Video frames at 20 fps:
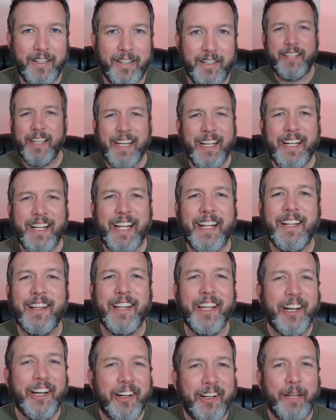CNN
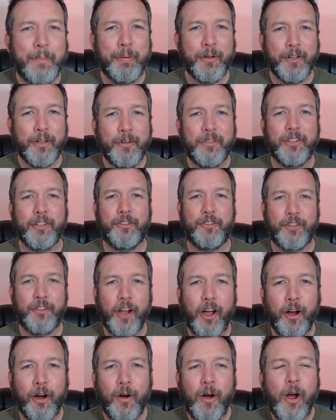literally produced a
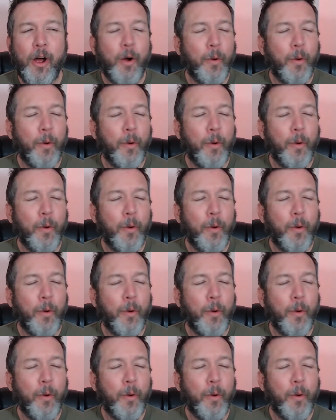show